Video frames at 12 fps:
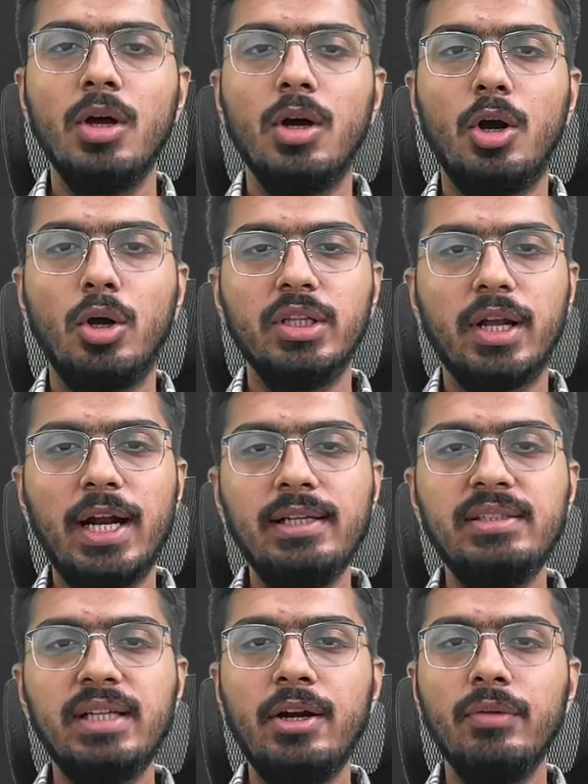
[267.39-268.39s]
On the right
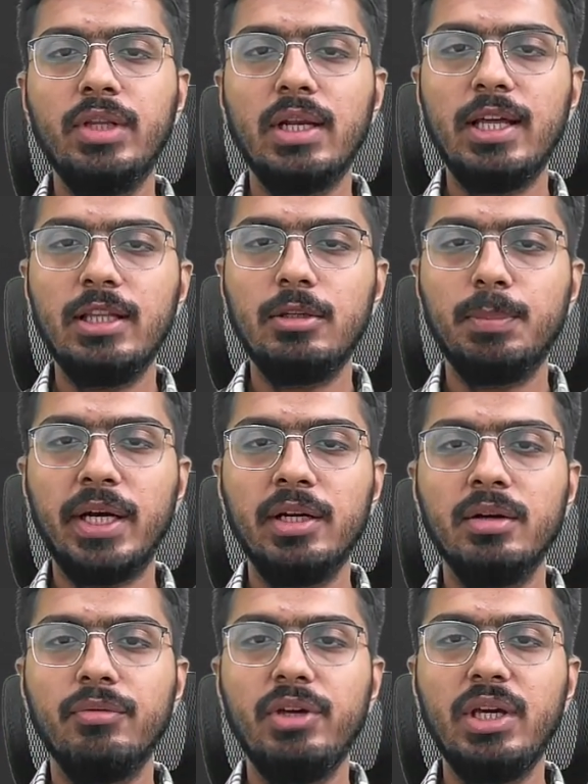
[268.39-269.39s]
side of the lathe bed,
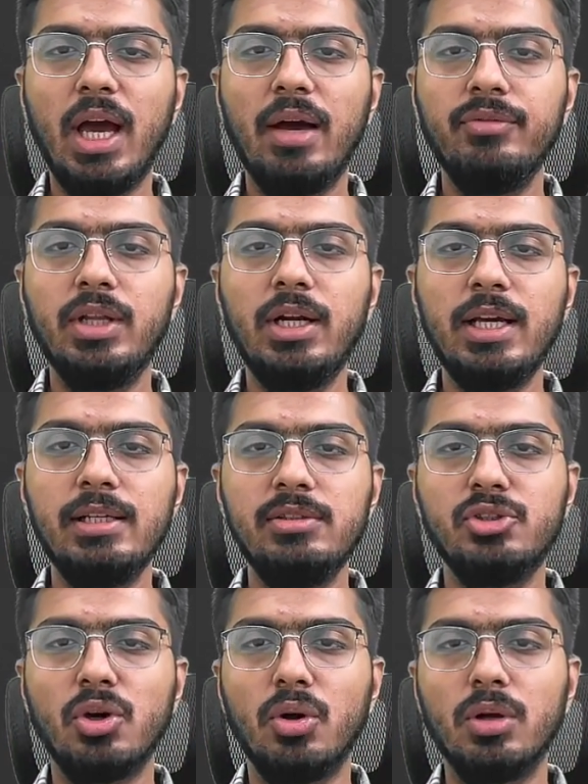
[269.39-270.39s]
we have the
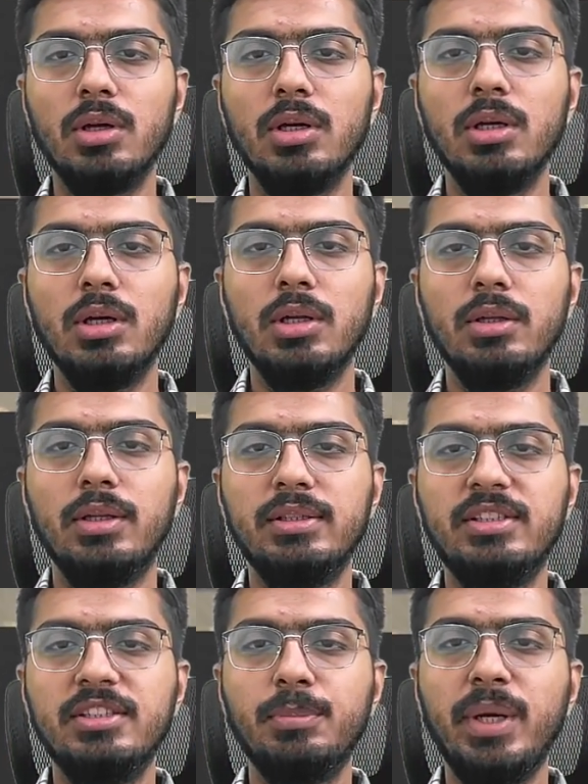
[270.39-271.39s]
tailstock. This
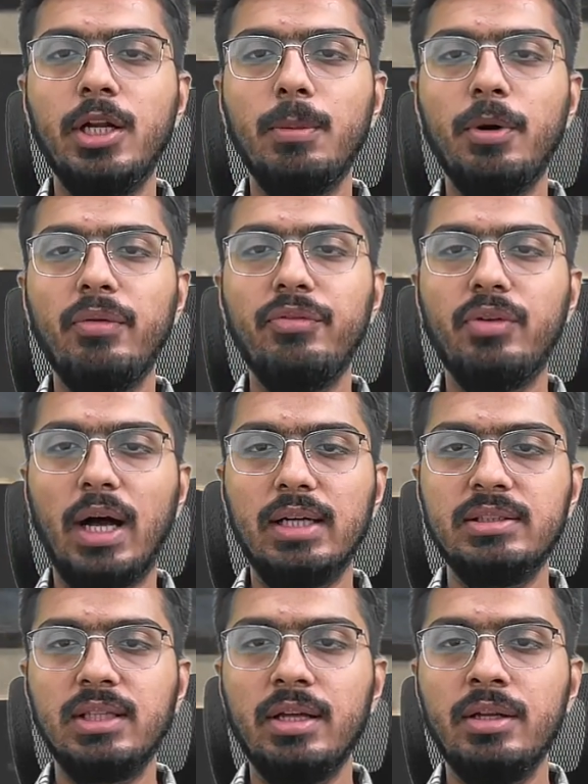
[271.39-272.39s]
is made up of
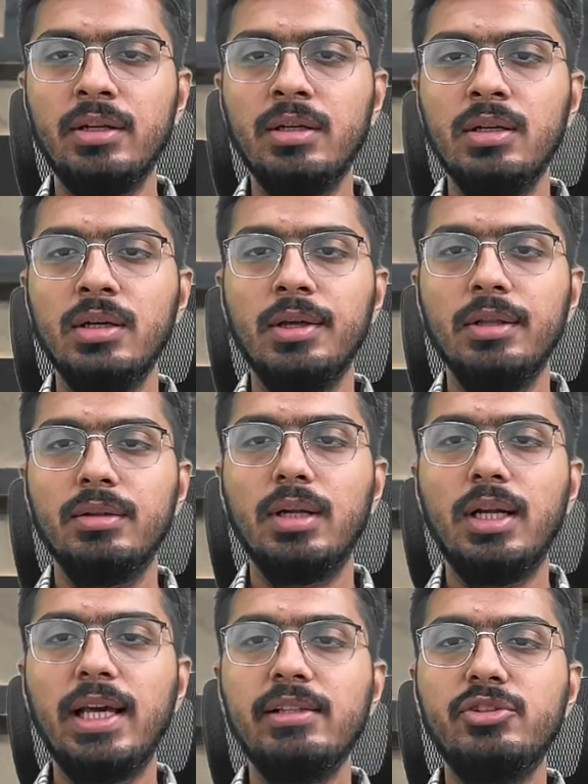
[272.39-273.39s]
cast iron. The
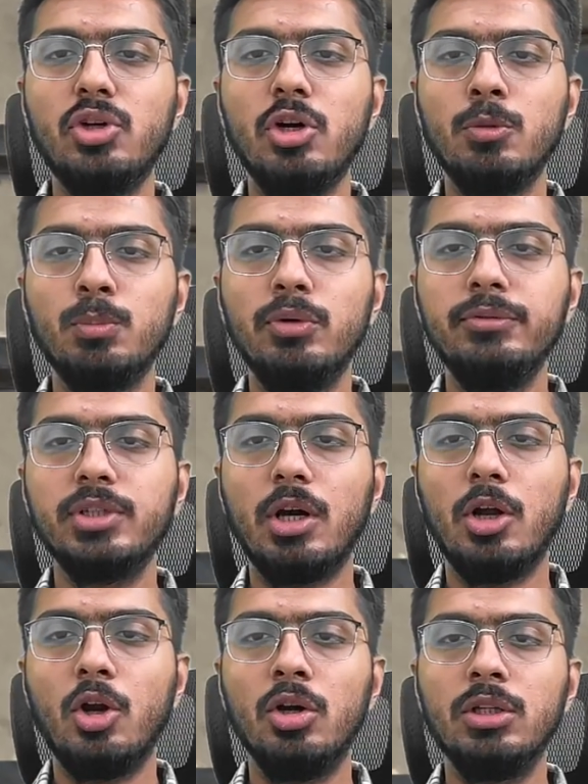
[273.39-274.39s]
tailstock moves
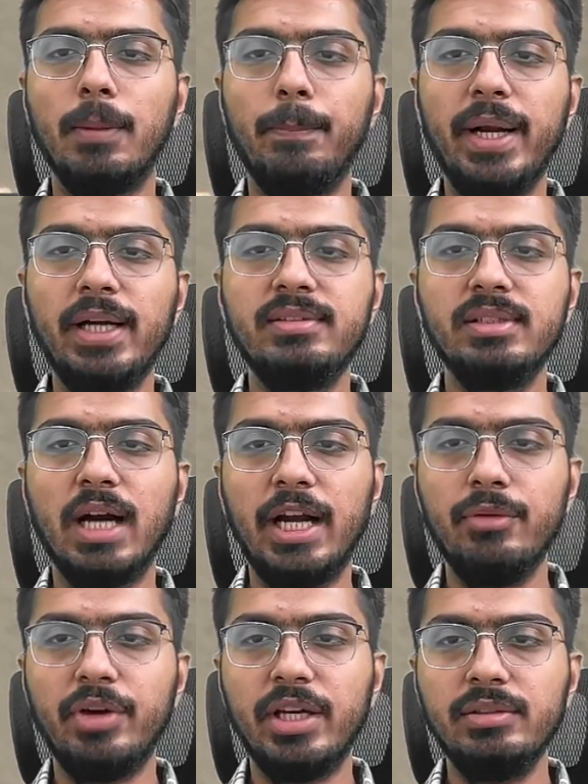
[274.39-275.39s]
along the bed's
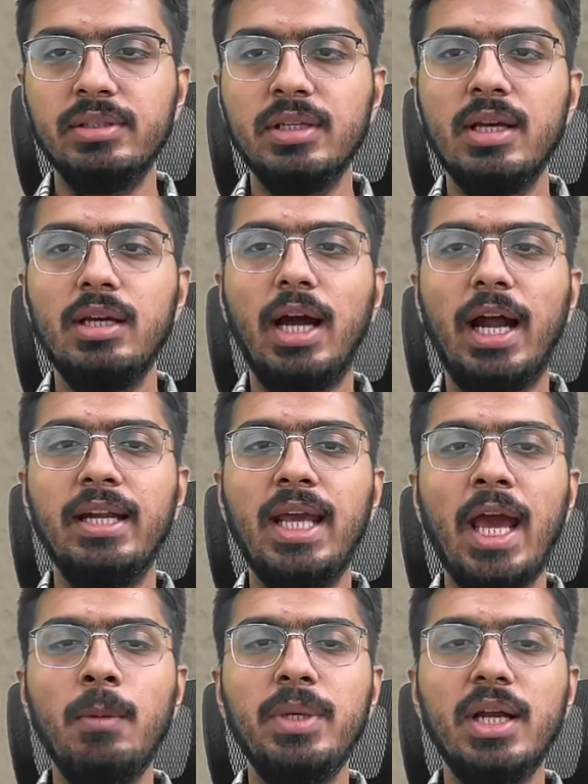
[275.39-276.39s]
guideways and
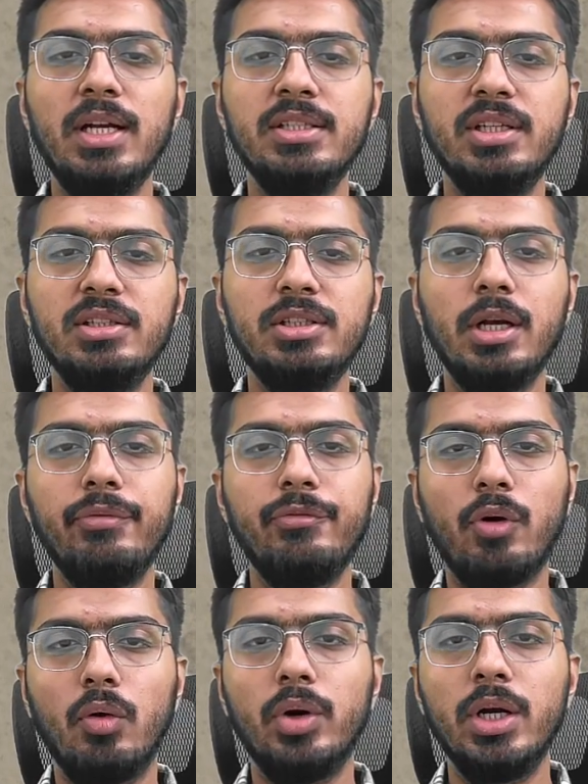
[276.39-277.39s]
can be adjusted
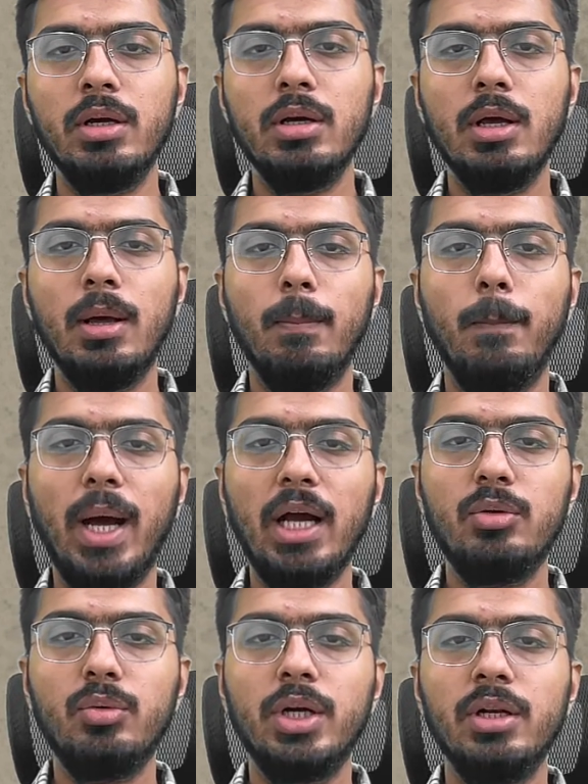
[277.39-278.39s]
forward,
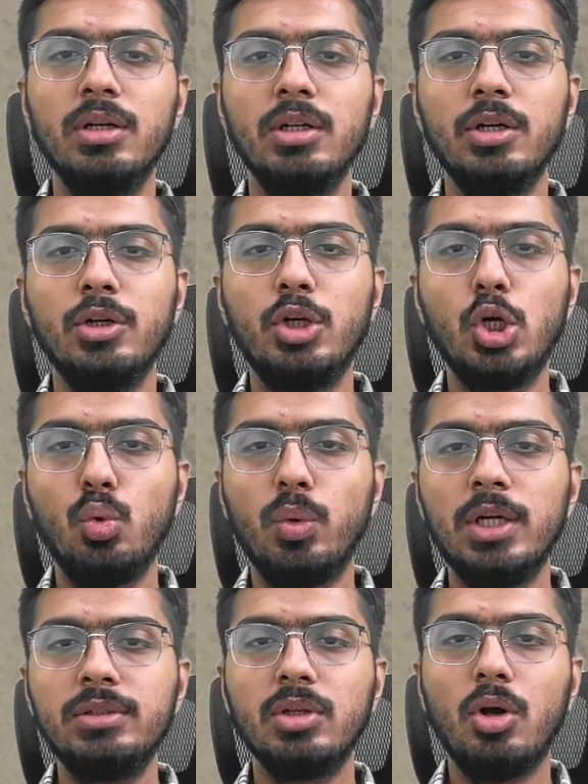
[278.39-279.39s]
backward,
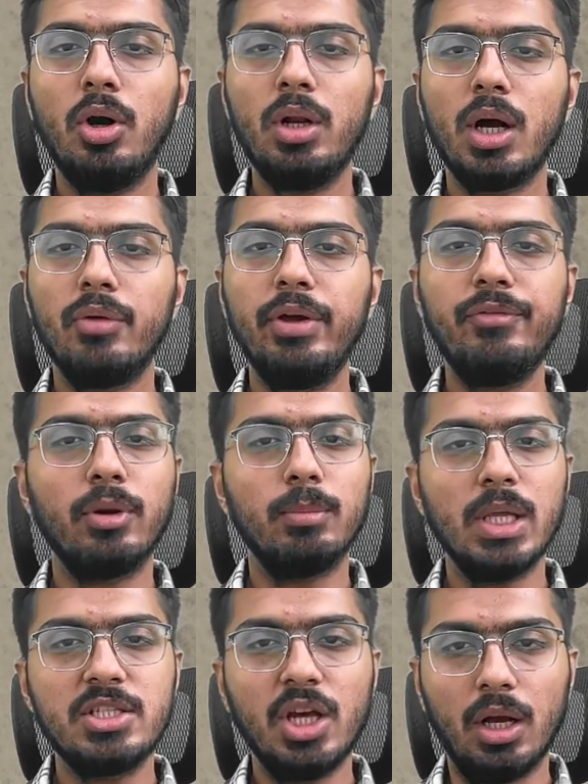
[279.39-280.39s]
towards or away from
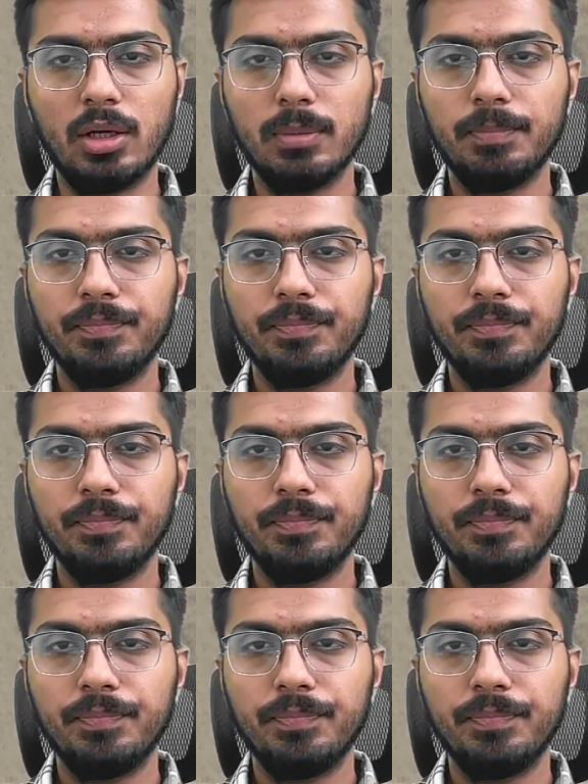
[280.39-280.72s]
the chuck.